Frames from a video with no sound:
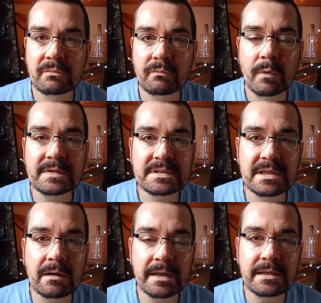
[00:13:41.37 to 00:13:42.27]
once a
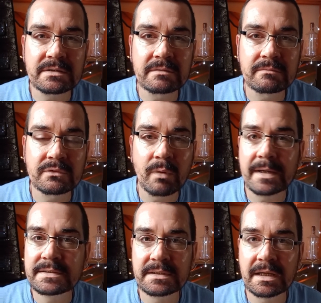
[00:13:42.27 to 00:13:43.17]
night,
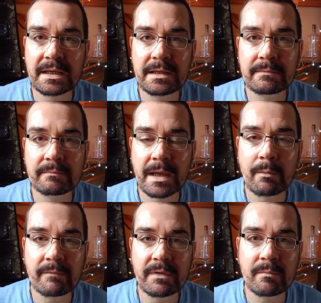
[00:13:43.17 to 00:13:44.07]
twice a day,
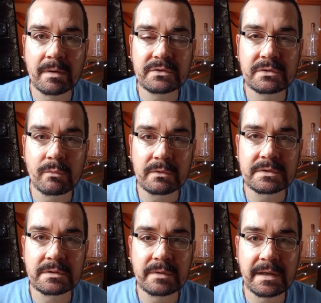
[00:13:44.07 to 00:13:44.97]
however much you want
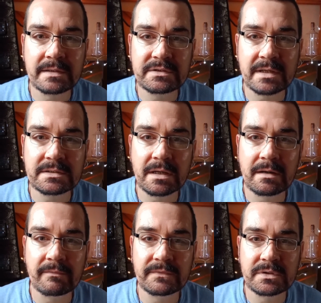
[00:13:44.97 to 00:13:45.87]
to. It is gentle
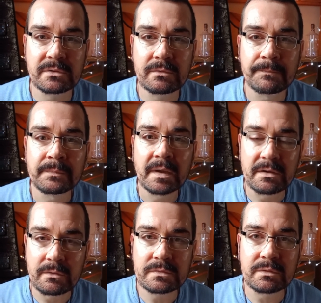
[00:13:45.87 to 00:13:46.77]
enough to
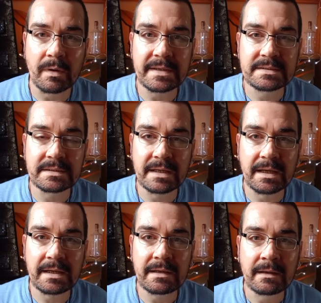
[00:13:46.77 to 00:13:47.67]
use twice a
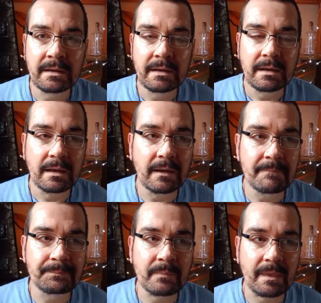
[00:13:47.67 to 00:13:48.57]
day
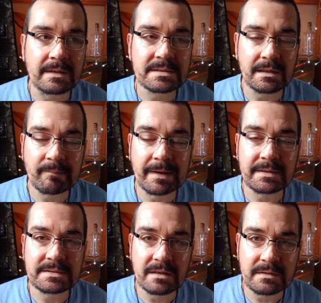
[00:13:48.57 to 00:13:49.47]
until your acne
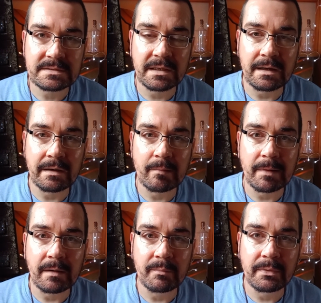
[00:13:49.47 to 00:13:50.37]
starts to clear
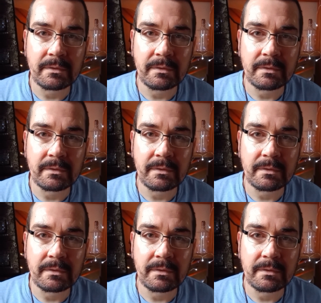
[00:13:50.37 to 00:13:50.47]
up.